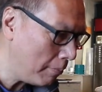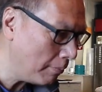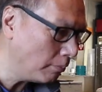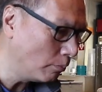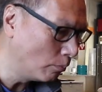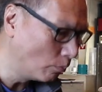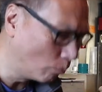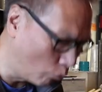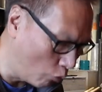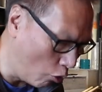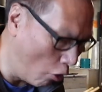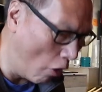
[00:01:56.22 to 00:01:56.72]

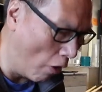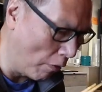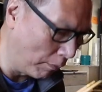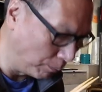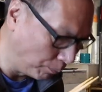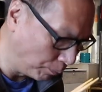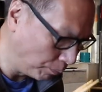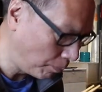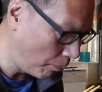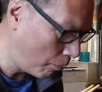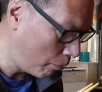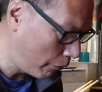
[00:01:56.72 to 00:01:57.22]
Good.
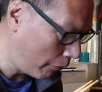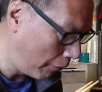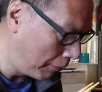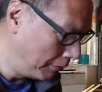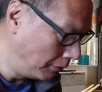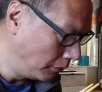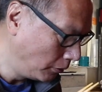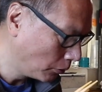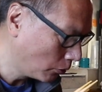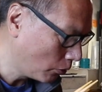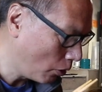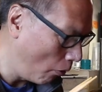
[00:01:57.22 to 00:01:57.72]

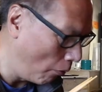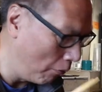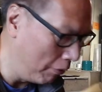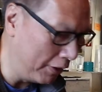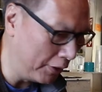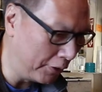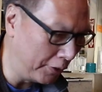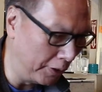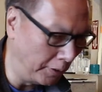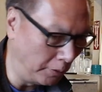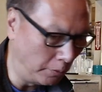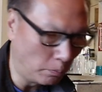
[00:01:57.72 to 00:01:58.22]

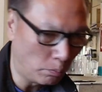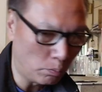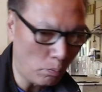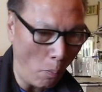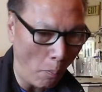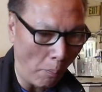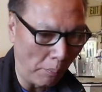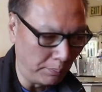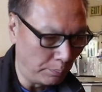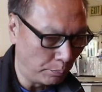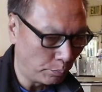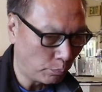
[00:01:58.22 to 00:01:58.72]
Very good.
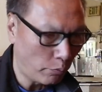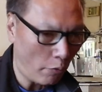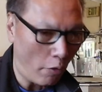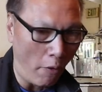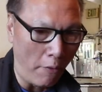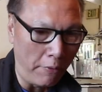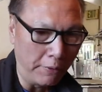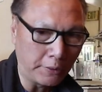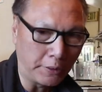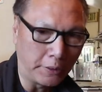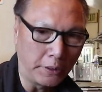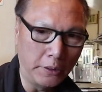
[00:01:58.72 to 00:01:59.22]

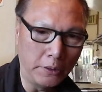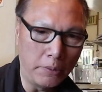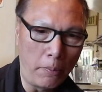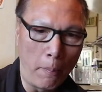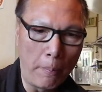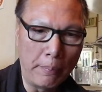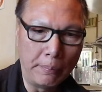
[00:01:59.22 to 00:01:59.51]
Okay.